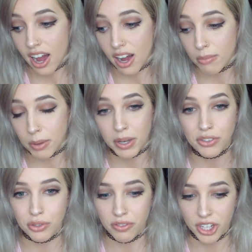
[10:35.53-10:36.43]
Uh, maybe
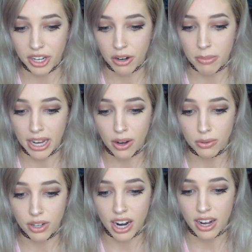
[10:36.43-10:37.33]
I'll do a video
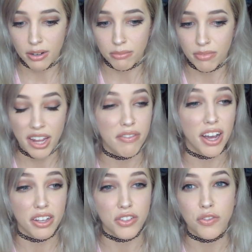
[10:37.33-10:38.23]
about um,
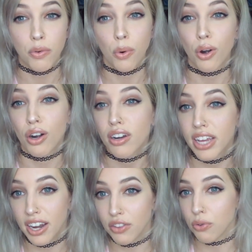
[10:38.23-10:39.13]
advice for
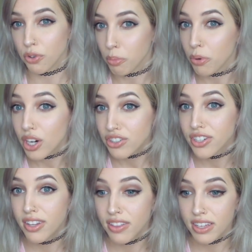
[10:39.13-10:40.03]
getting through
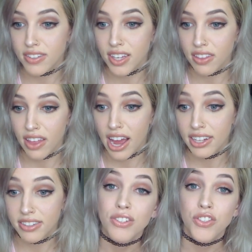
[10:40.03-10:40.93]
depression and things like
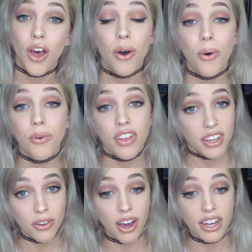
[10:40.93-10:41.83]
that. So
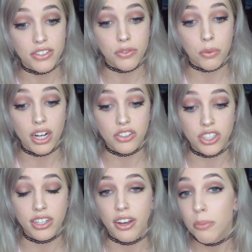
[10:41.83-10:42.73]
thank you guys for
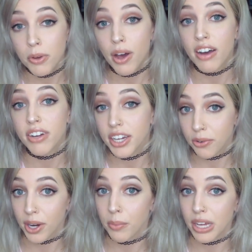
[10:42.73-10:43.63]
watching. Hope you have a
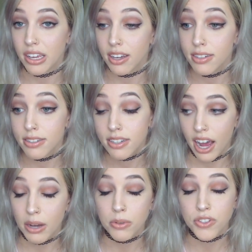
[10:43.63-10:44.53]
great weekend.
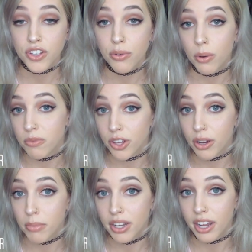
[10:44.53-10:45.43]
I will see you hopefully
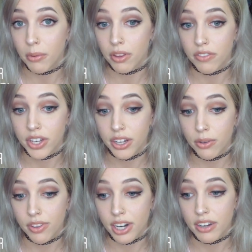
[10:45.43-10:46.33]
on Monday with a
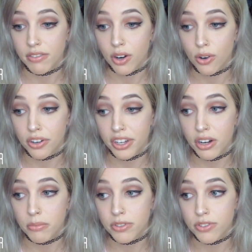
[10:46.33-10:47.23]
video that I've already
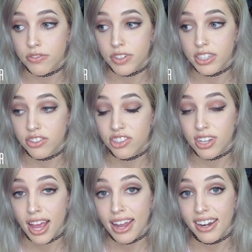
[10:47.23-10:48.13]
almost
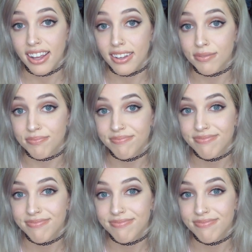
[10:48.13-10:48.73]
finished editing.